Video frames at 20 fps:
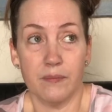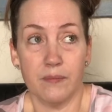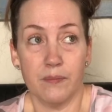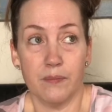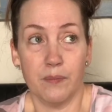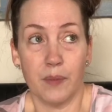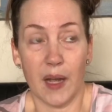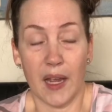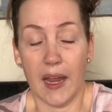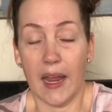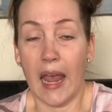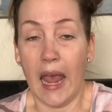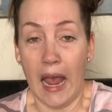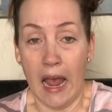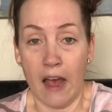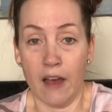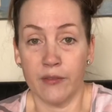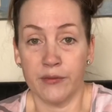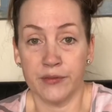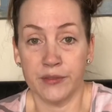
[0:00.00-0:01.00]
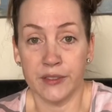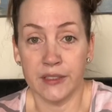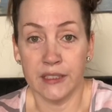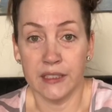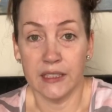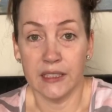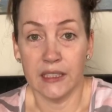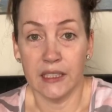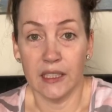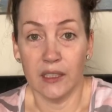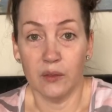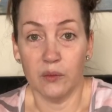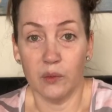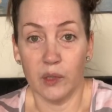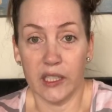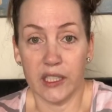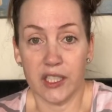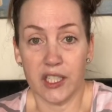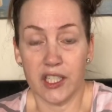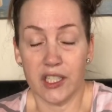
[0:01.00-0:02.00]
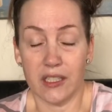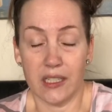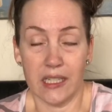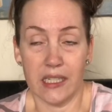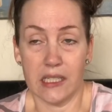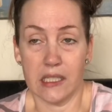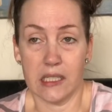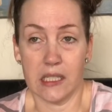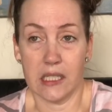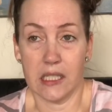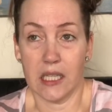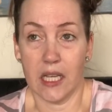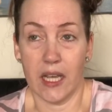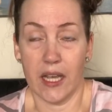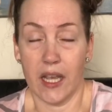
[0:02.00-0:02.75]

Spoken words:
by half, which is,